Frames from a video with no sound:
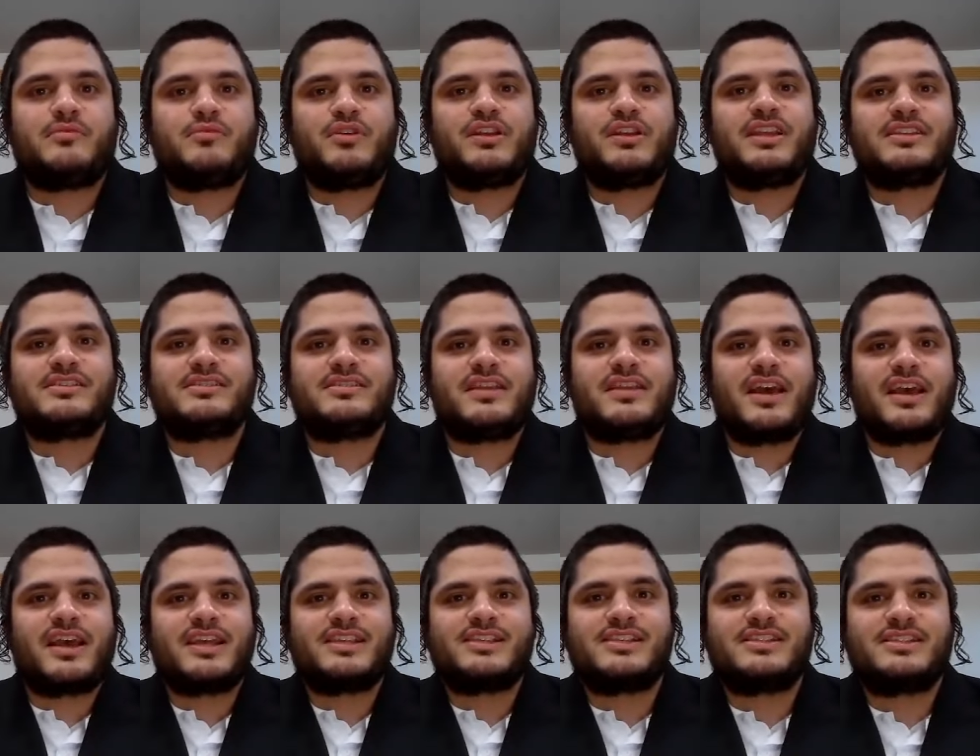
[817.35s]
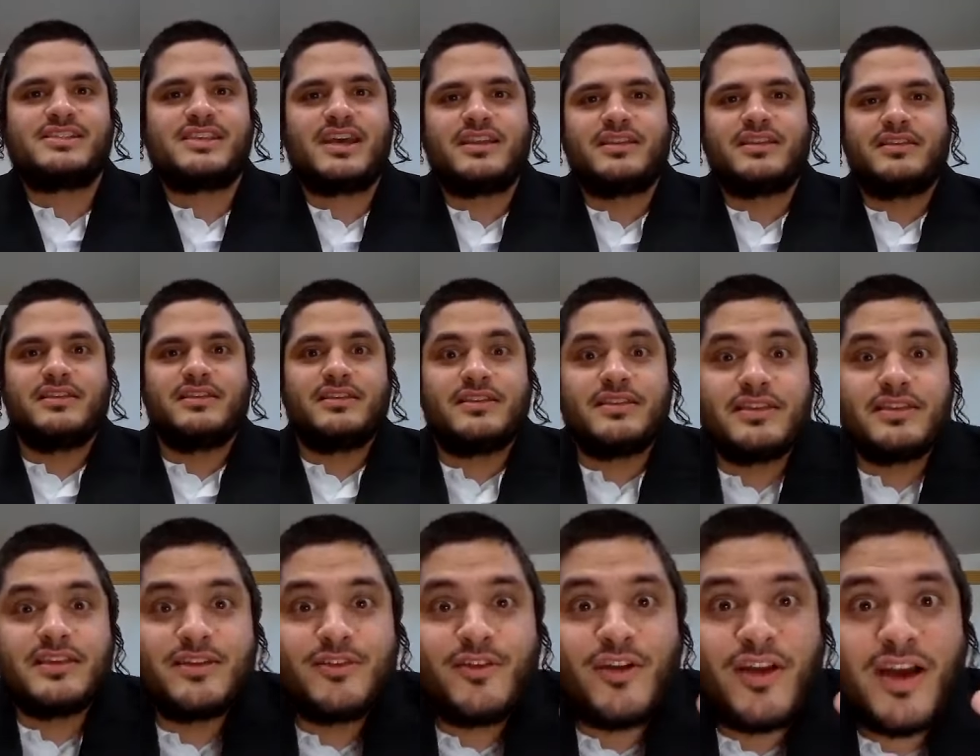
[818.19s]
But it's like as I said,
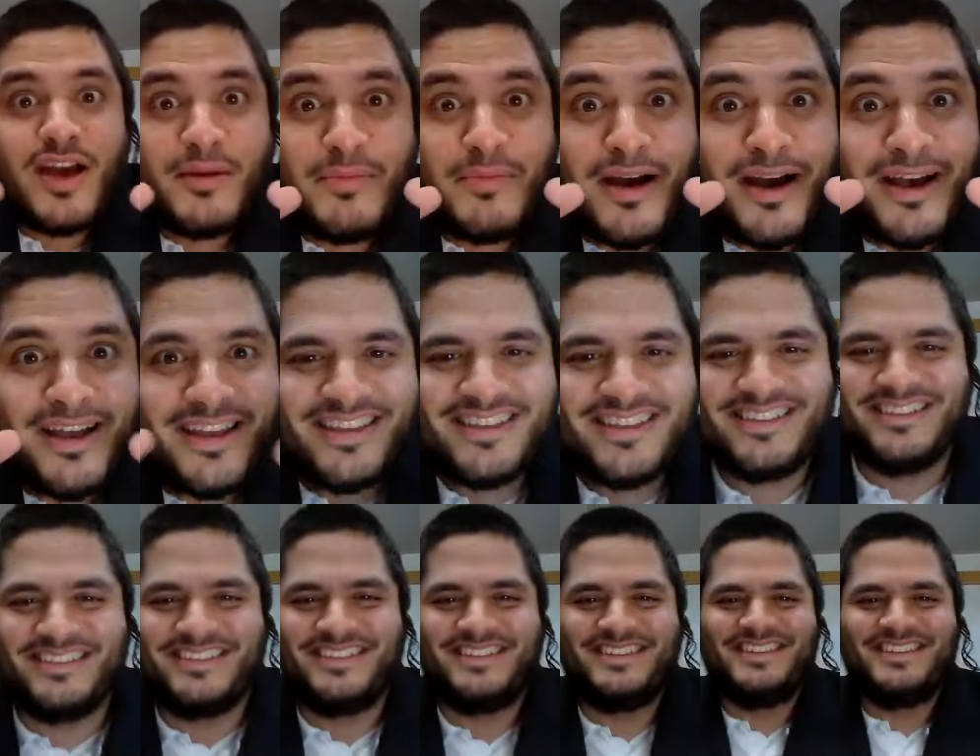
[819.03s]
Rabbi.